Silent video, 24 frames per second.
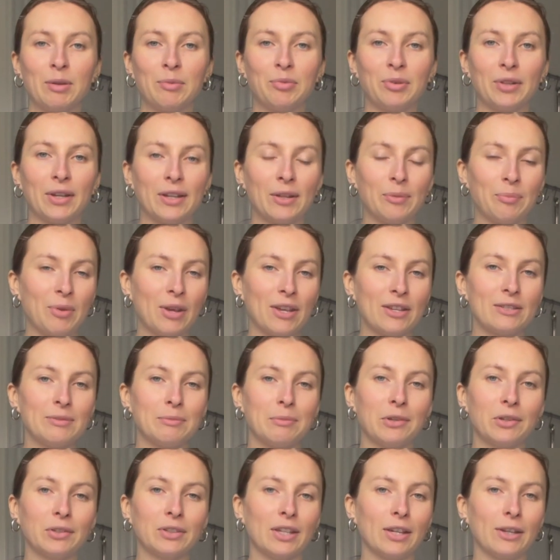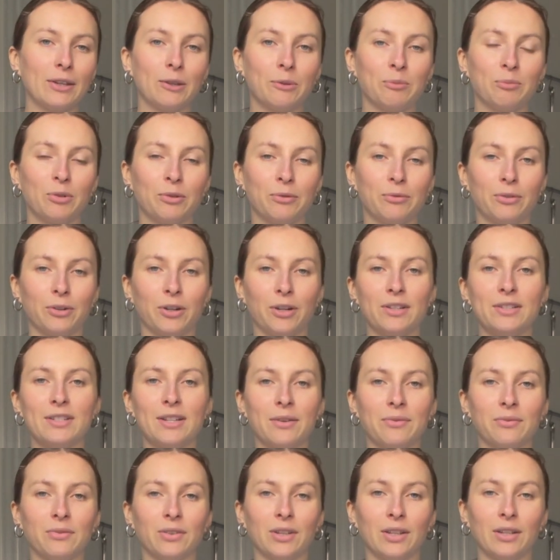plant-based milk that you prefer,
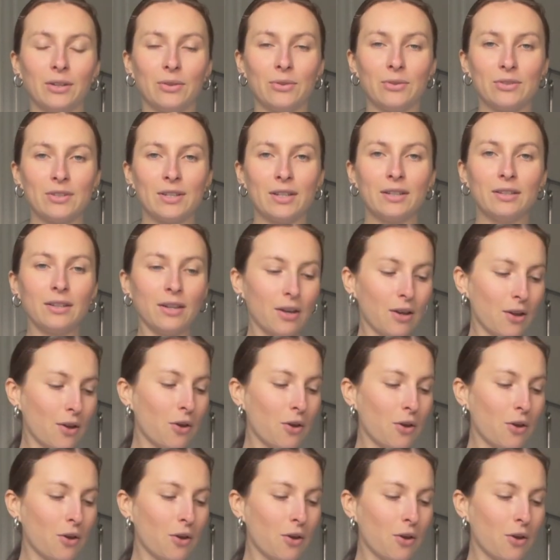definitely use it.